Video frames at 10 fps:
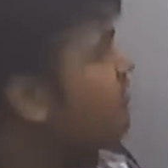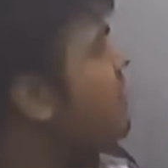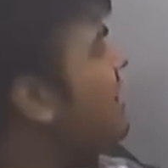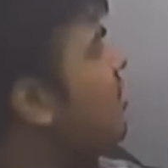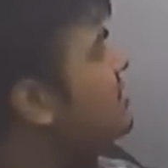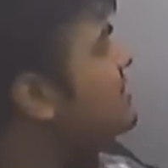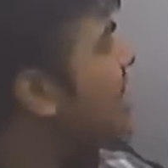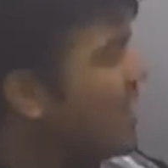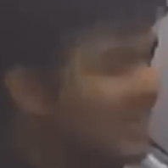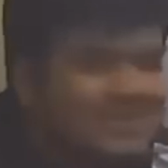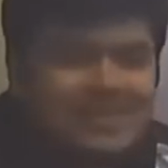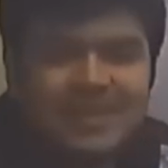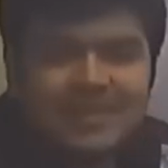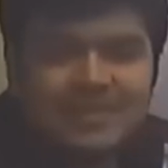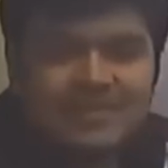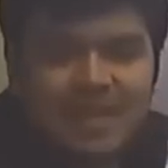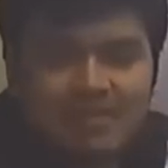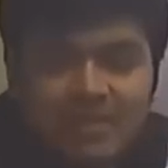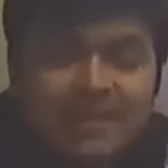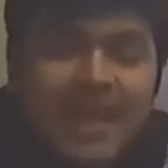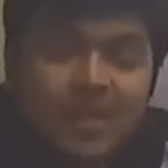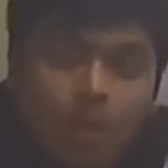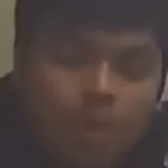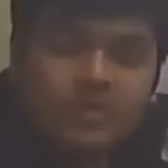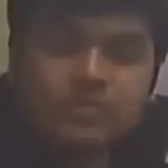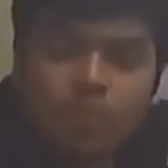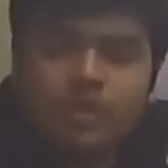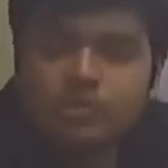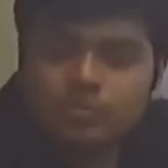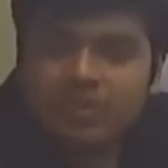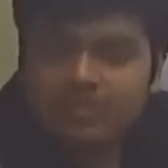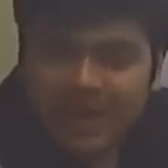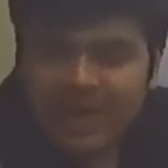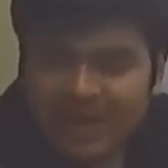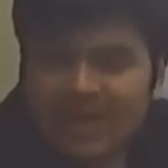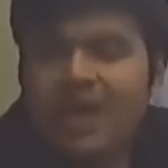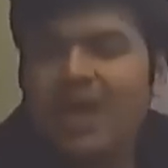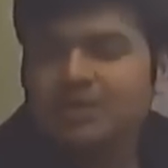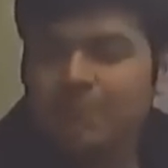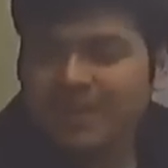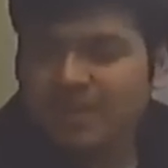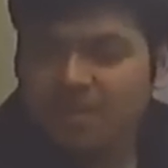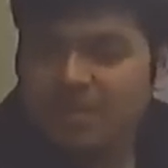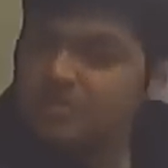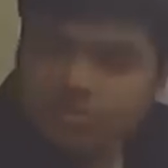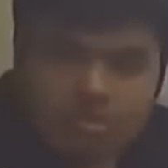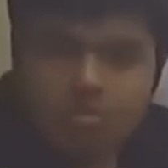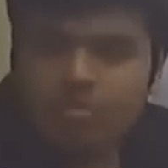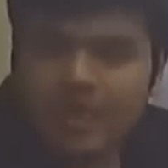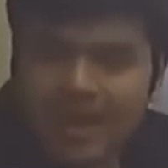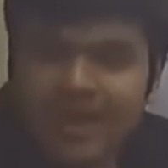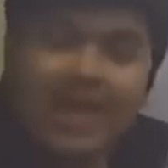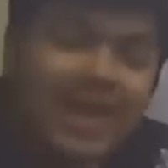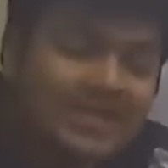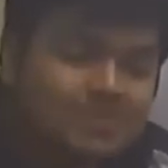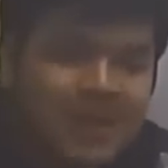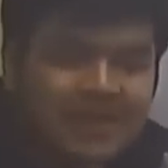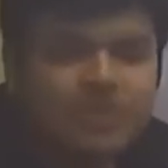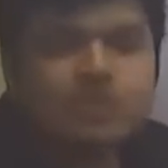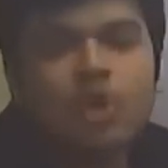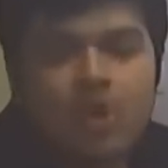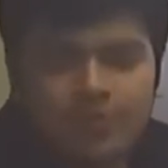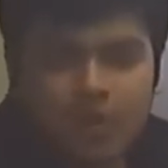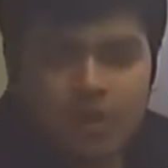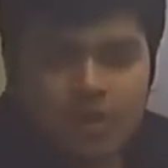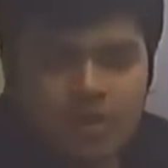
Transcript: my losses are exceeding this level? Then what is going to be my expected loss? You don't know that. Expected shortfall.